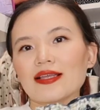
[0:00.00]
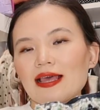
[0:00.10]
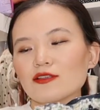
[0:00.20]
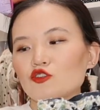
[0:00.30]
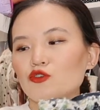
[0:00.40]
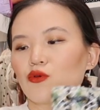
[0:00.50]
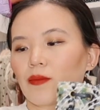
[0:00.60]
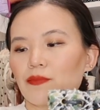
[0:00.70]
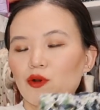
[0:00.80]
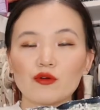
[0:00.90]
The next two
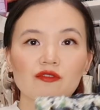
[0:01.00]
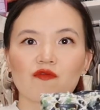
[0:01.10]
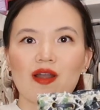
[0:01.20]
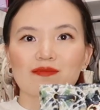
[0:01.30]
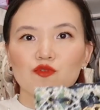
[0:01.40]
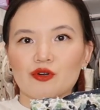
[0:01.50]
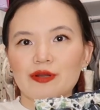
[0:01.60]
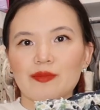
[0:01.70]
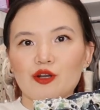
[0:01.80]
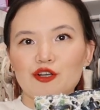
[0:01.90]
are both from
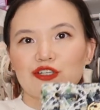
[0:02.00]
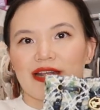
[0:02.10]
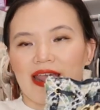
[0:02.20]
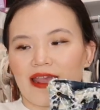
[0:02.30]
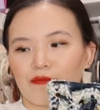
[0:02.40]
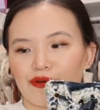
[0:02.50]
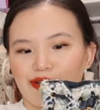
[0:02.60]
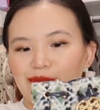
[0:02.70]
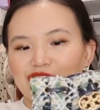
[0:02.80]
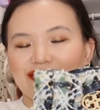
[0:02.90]
Tory Burch in
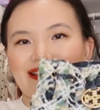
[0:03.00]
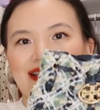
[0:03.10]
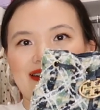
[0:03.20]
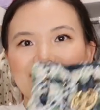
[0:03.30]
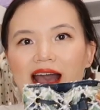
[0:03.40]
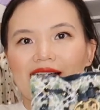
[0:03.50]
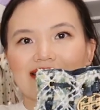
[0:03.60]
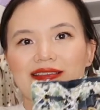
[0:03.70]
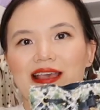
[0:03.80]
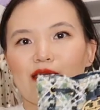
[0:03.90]
pretty much the
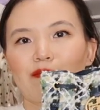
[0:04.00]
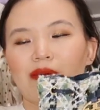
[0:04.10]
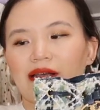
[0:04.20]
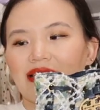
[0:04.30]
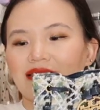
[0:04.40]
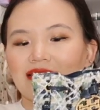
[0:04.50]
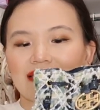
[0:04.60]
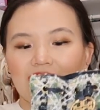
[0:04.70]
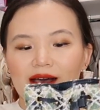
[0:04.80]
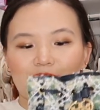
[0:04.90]
exact same bucket
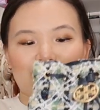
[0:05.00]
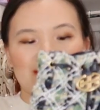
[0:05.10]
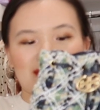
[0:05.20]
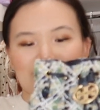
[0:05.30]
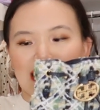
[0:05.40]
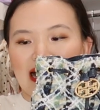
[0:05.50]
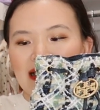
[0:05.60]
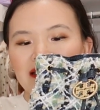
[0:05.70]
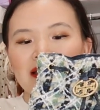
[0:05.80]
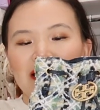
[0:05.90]
style
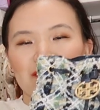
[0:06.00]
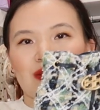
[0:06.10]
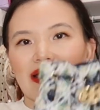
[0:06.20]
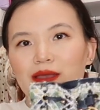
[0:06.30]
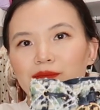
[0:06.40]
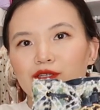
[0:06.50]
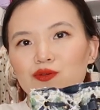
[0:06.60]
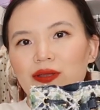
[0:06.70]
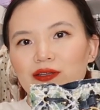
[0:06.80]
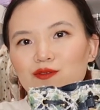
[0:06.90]
design, but in
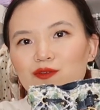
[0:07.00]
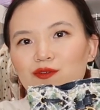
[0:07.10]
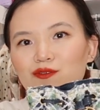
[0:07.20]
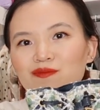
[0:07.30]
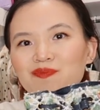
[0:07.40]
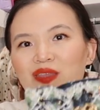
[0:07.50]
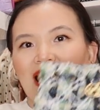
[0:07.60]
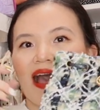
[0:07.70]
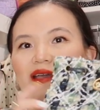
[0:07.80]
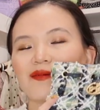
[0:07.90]
between the two,
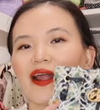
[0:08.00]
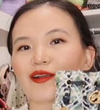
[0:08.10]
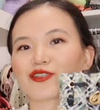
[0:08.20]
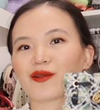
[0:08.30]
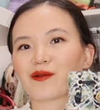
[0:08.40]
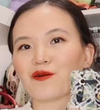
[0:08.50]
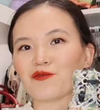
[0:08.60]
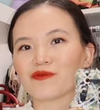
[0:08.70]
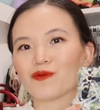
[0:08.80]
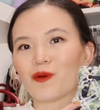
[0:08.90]
I would actually
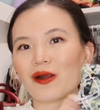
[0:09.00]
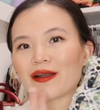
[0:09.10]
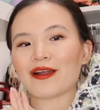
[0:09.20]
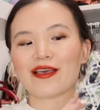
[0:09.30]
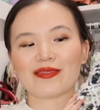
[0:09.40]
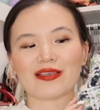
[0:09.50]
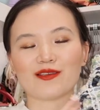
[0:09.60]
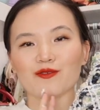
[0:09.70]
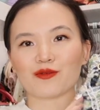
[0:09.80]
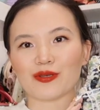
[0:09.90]
go for
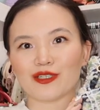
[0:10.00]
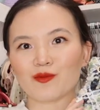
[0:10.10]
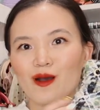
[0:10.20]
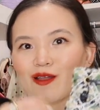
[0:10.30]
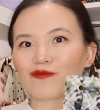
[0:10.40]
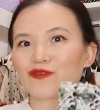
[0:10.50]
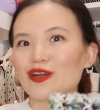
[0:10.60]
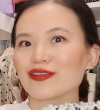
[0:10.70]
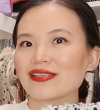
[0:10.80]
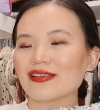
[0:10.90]
the tweed one
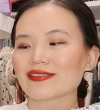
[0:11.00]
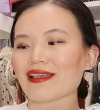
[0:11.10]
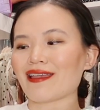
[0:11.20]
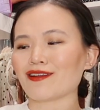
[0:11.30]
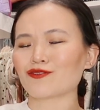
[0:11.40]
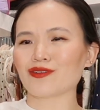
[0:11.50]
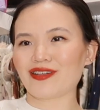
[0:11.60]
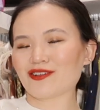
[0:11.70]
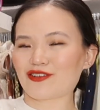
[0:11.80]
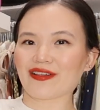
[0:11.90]
versus a
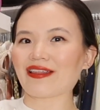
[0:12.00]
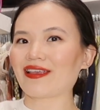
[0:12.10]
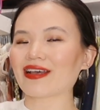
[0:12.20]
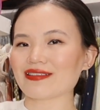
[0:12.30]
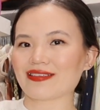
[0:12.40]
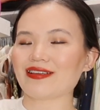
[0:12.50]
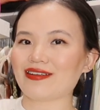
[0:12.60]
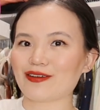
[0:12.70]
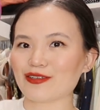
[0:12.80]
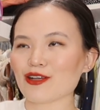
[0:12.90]
traditionally
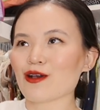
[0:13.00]
considered